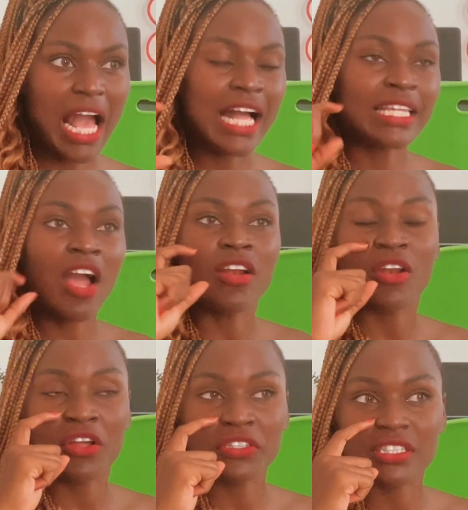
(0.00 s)
and I
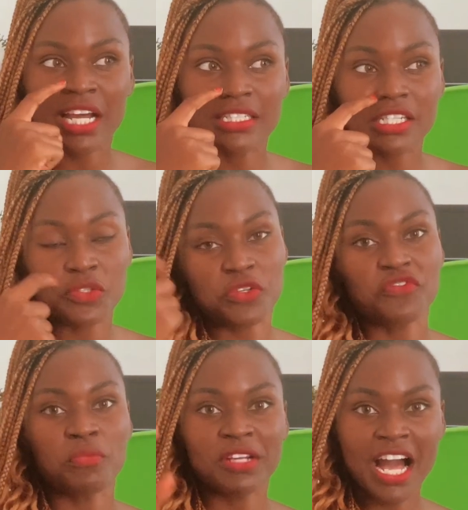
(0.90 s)
learned that it was
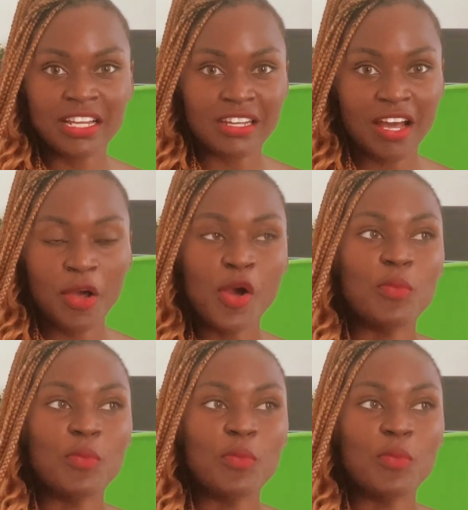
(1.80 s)
from Ghana,